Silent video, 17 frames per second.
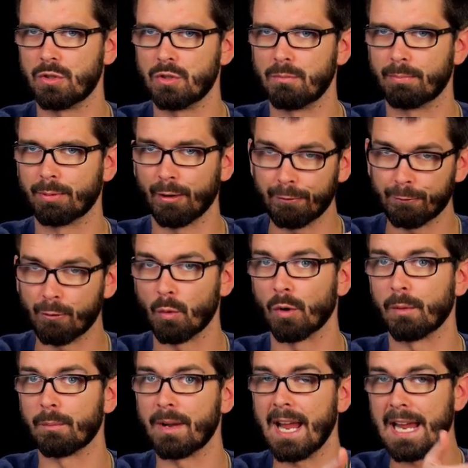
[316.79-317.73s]

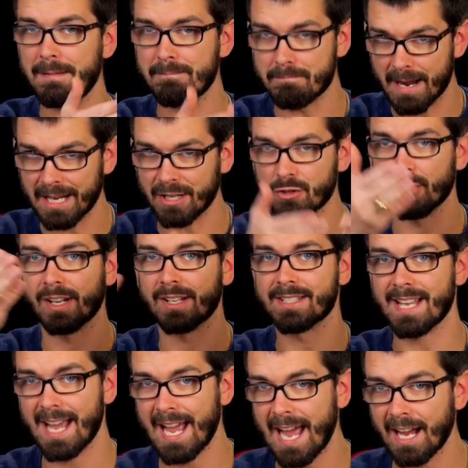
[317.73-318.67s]
perform a Matrix
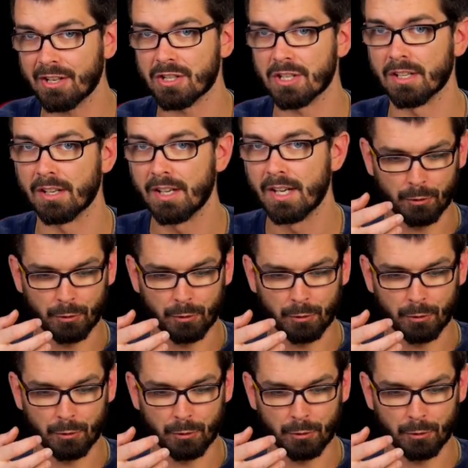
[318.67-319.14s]
action.